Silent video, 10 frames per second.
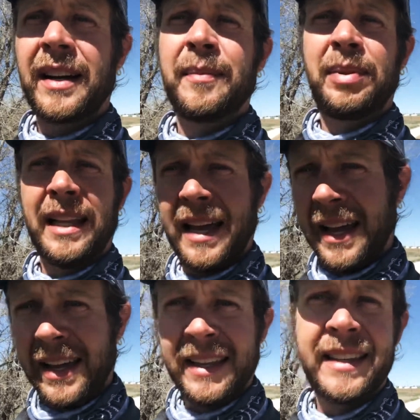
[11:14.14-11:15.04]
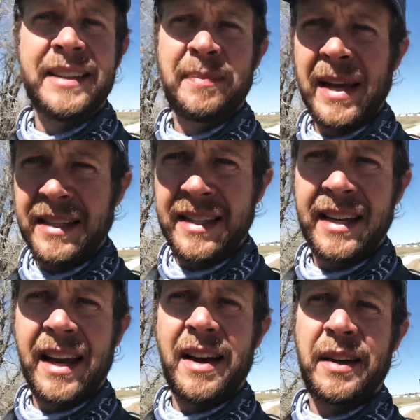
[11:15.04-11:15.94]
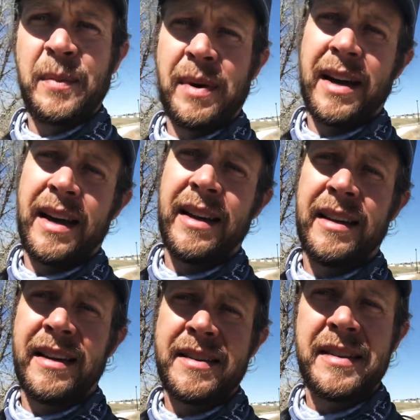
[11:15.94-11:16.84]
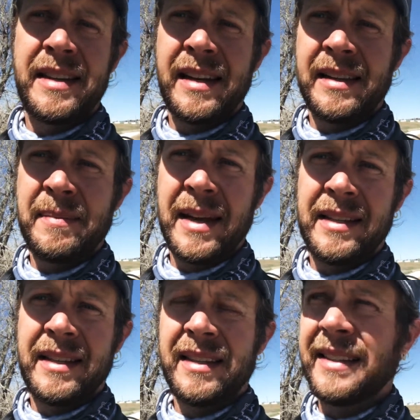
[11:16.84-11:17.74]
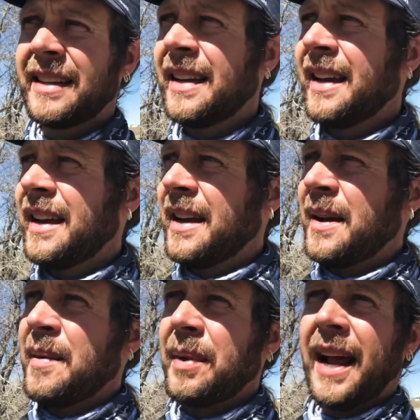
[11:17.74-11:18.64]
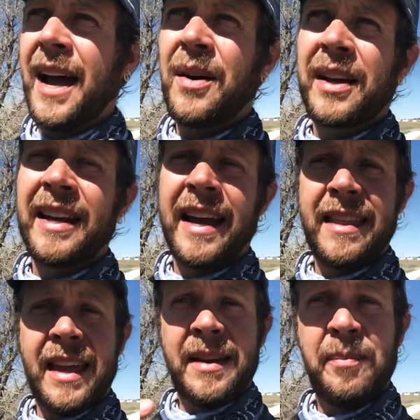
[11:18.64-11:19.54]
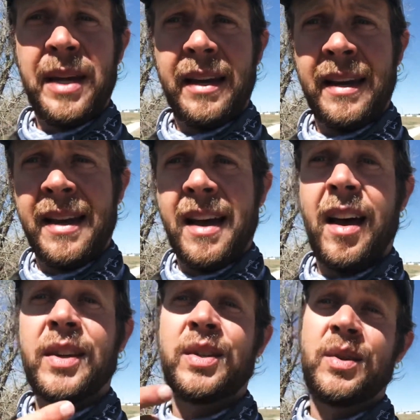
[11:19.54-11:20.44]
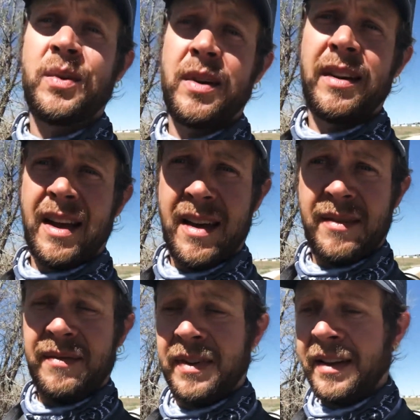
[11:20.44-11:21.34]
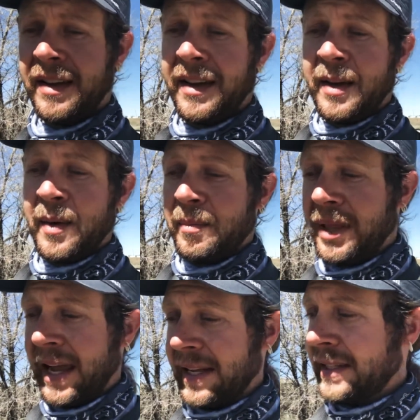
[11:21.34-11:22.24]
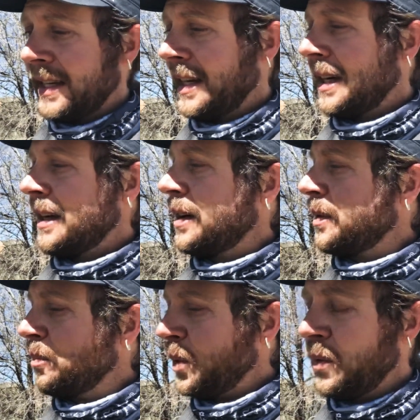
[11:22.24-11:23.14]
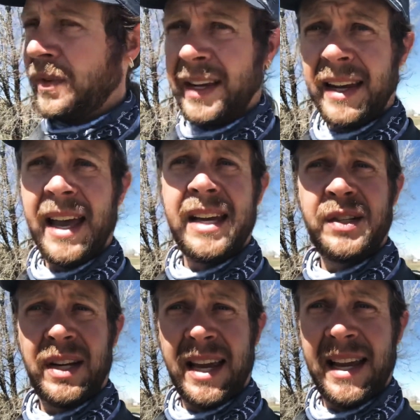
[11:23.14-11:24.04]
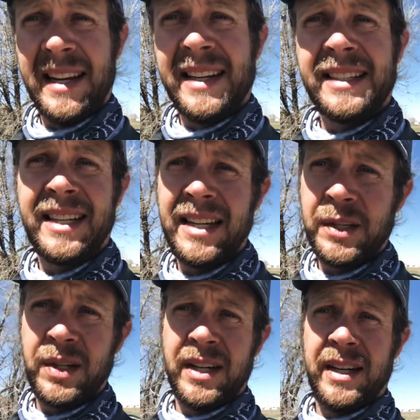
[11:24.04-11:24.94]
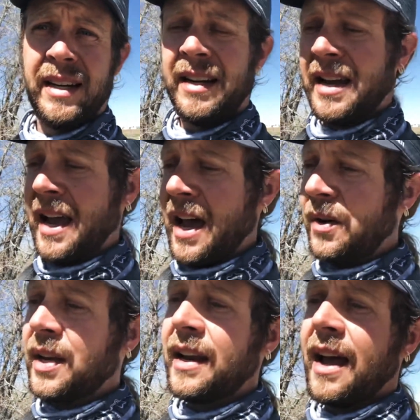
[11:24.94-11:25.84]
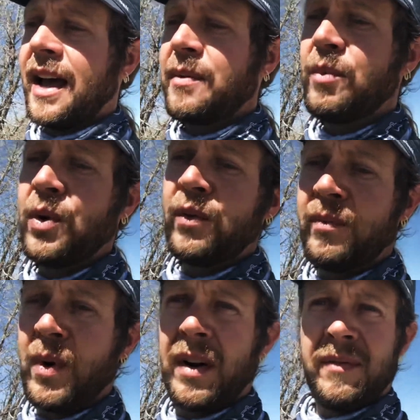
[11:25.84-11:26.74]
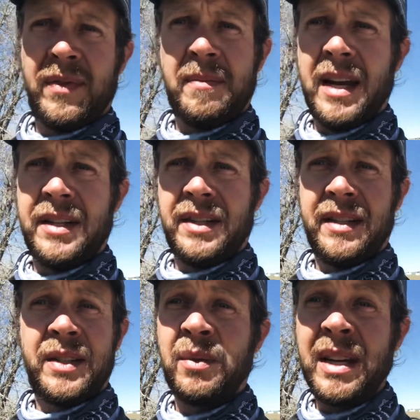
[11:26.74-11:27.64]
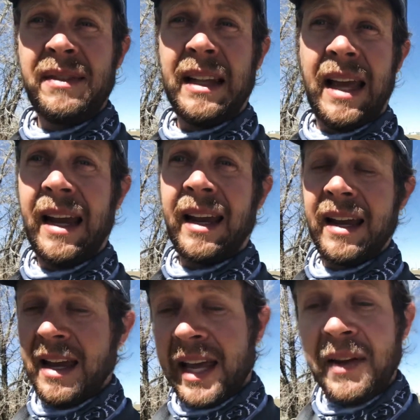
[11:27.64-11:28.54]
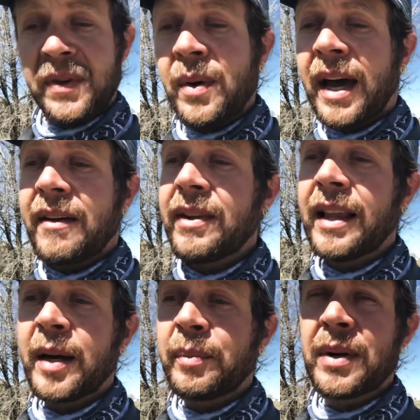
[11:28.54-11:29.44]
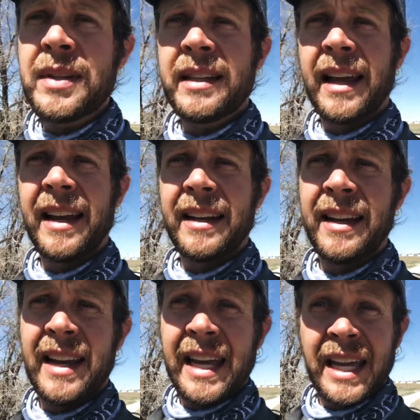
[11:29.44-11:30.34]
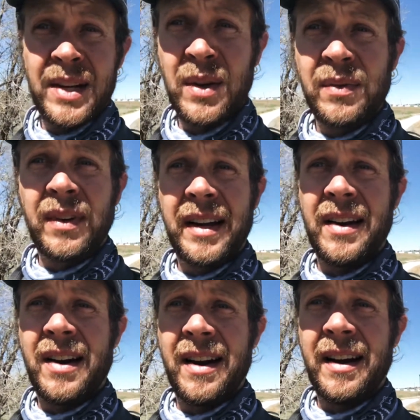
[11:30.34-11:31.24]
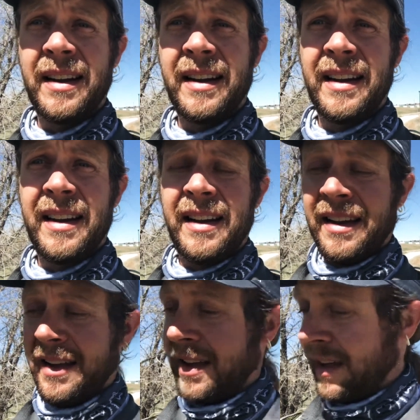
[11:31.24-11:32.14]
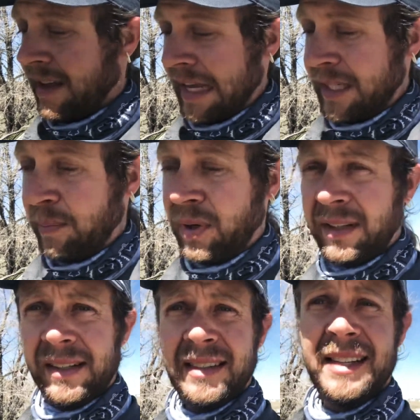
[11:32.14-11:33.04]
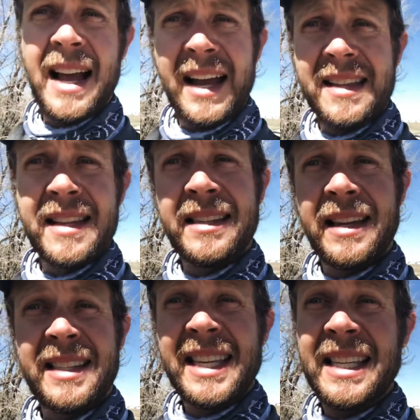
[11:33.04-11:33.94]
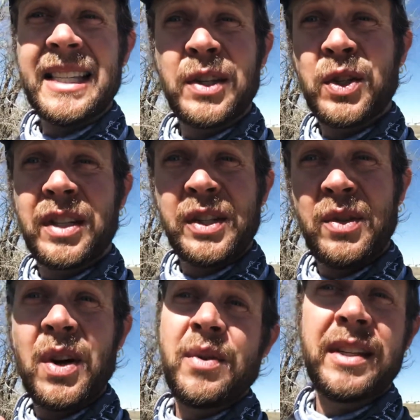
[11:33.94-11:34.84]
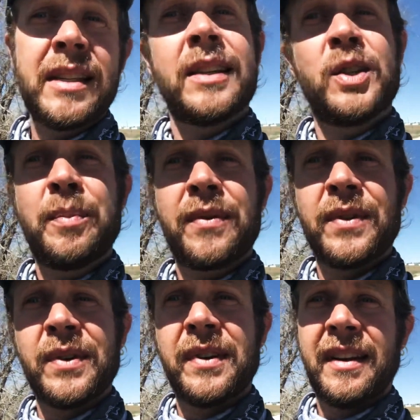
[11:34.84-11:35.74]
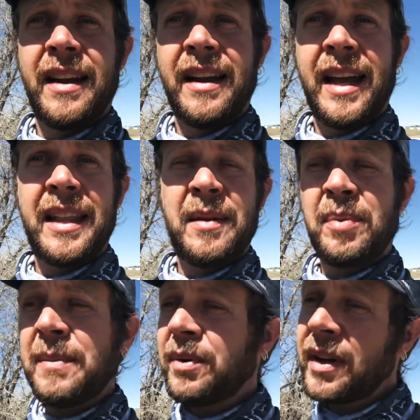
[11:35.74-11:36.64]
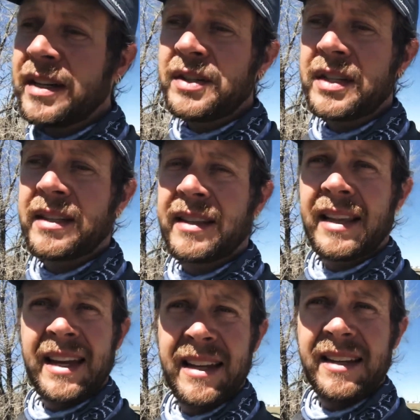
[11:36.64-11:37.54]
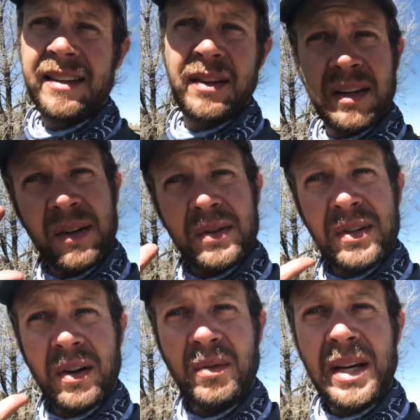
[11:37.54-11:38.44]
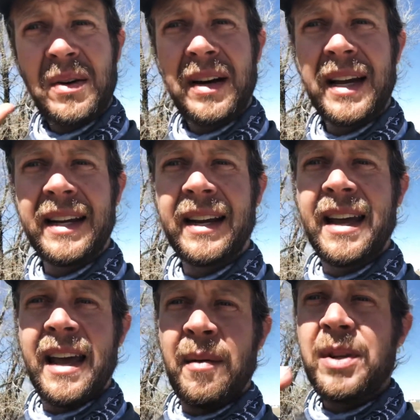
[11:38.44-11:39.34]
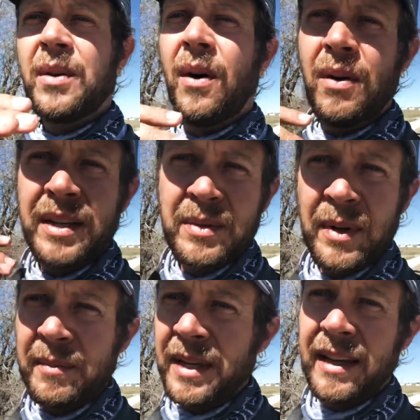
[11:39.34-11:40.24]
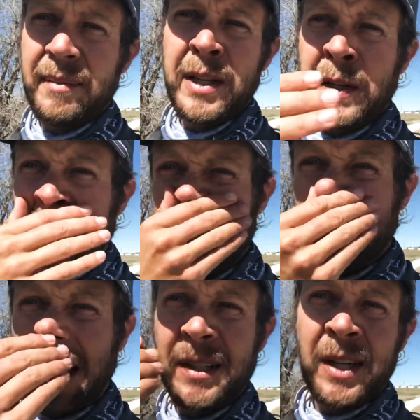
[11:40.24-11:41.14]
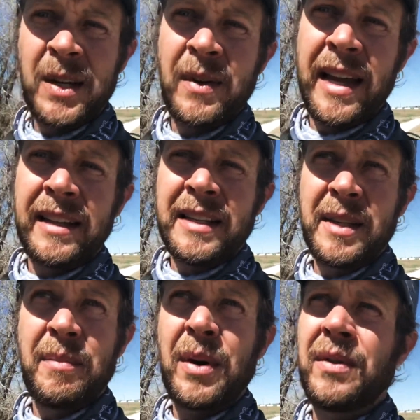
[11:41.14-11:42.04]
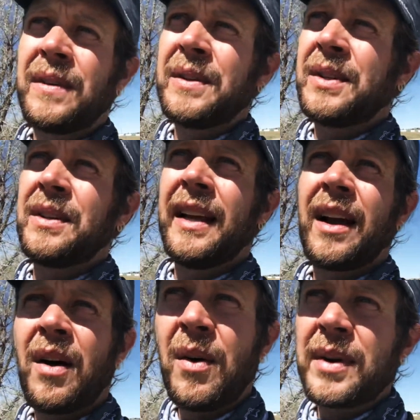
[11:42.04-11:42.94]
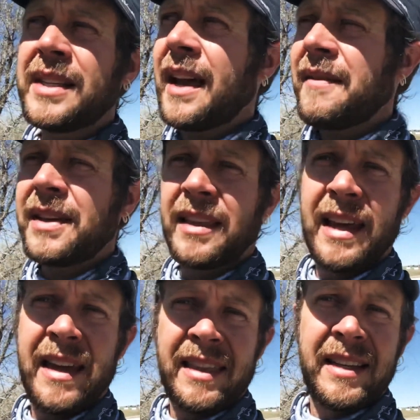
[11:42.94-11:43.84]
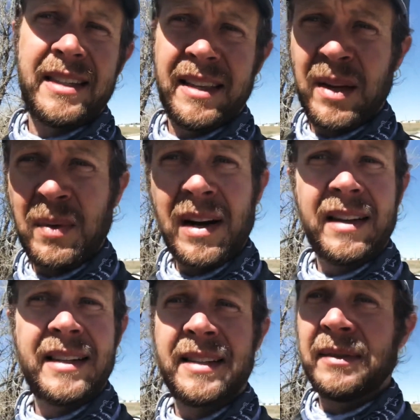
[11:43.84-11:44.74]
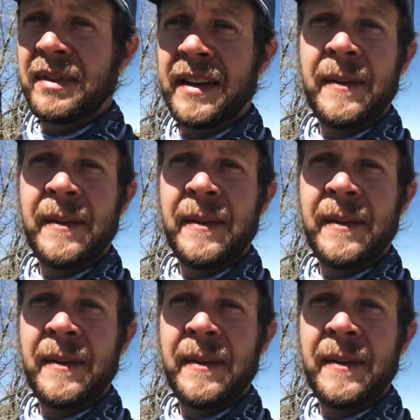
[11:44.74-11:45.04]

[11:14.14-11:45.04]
play, the spaces I occupy on a daily basis. But how can I then be a steward of planting, moving, educating, teaching? How can I move more information? So even like if you have a lot of purslane in your front yard, to put a little sign that says, did you know this is a superfood? And then people can start reorienting. I mean, you always want to be, as Montague and Leslie both filter, like always having the ethics and the awareness of